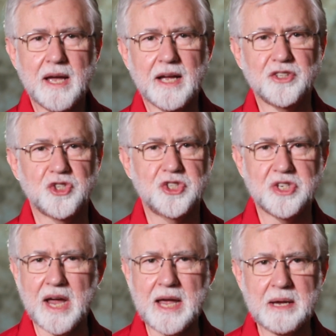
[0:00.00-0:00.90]
and
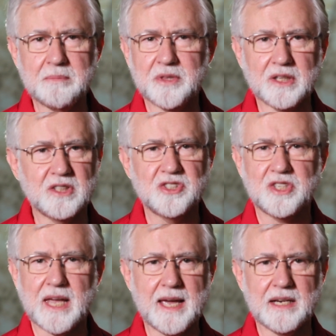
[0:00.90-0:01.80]
shame that this
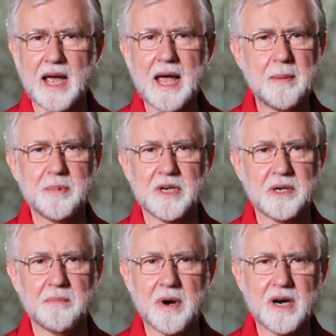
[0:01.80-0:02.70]
can't happen in
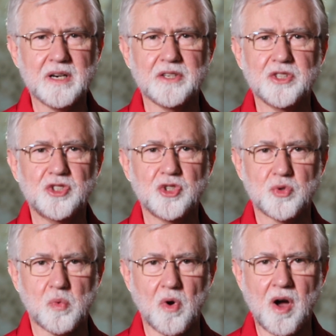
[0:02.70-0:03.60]
America. This is
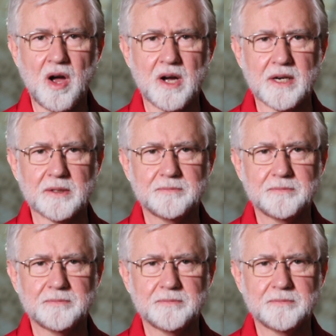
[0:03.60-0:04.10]
wrong.